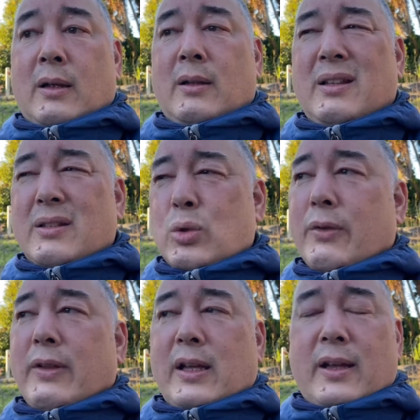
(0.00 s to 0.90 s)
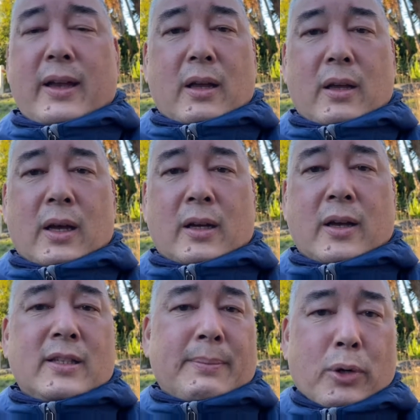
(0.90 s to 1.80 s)
Sort of like a
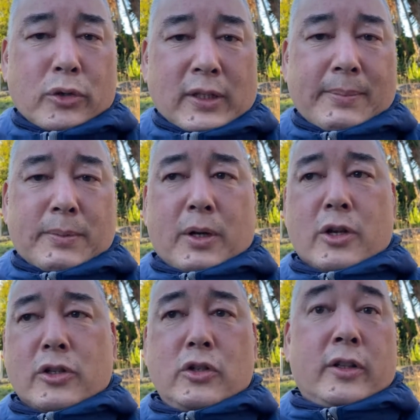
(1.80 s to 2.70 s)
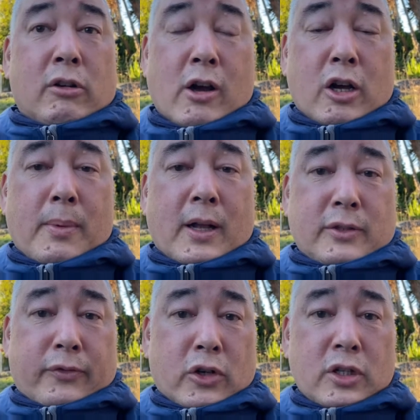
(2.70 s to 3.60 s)
custom post types, but also using the Crockle blocks
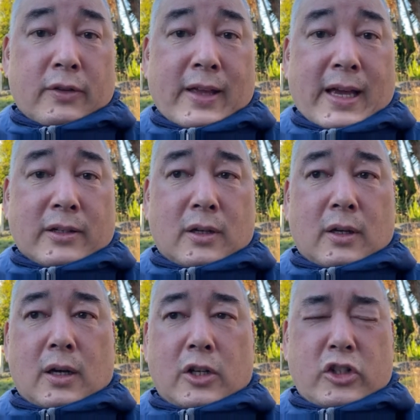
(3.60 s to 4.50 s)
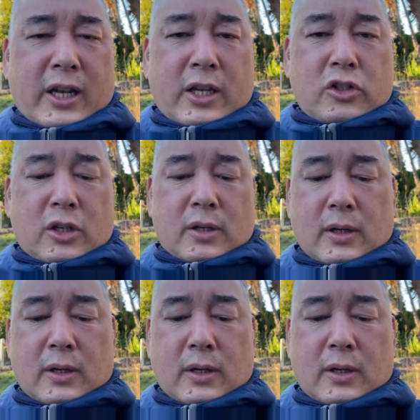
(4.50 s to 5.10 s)
version of that, Jet Engine.